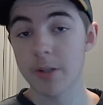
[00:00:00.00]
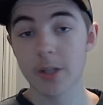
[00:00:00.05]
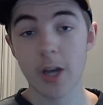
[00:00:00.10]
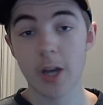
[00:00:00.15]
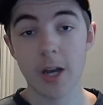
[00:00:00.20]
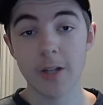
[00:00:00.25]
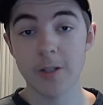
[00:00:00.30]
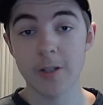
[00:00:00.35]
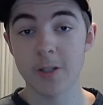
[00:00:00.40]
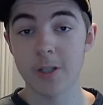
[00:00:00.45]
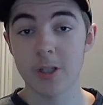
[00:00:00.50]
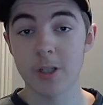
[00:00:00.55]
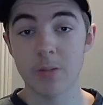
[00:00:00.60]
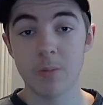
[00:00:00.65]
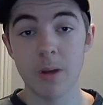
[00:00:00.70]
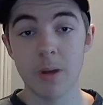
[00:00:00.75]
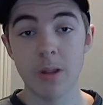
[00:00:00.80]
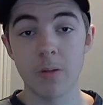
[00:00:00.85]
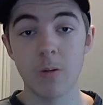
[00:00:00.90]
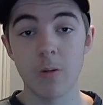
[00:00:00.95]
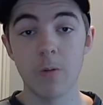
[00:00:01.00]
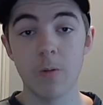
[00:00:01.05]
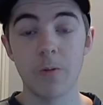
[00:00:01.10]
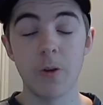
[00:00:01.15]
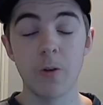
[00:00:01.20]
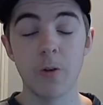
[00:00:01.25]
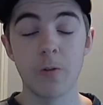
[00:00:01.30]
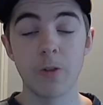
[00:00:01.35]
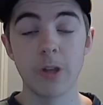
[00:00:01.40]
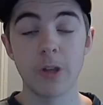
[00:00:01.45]
guys, this has been the
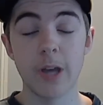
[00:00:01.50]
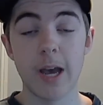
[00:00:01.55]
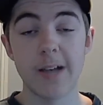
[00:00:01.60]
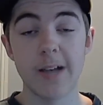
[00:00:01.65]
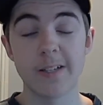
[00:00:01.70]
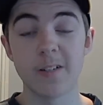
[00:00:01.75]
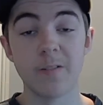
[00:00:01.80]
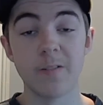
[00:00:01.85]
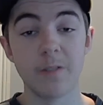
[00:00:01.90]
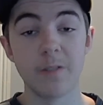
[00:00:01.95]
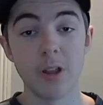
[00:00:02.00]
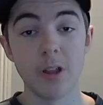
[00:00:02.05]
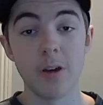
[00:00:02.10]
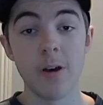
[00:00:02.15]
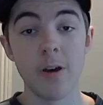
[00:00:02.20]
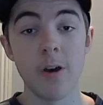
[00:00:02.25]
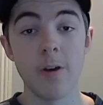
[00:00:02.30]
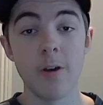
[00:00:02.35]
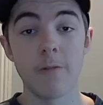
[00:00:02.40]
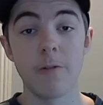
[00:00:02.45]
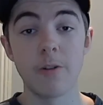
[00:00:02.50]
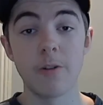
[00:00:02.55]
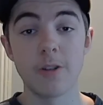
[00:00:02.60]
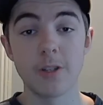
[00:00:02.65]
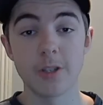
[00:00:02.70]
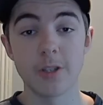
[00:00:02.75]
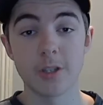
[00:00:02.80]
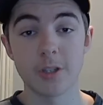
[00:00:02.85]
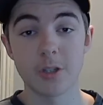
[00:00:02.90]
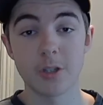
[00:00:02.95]
review for the Aston Villa
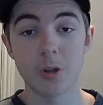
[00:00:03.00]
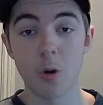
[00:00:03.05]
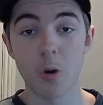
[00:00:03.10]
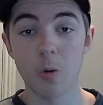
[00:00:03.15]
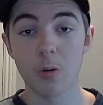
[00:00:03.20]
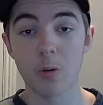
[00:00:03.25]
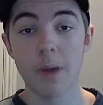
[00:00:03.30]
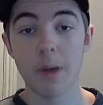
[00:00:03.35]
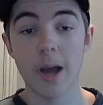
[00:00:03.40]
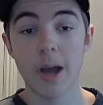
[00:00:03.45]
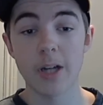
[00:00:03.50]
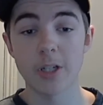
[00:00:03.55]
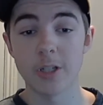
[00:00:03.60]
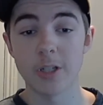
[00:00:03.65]
versus Stoke match.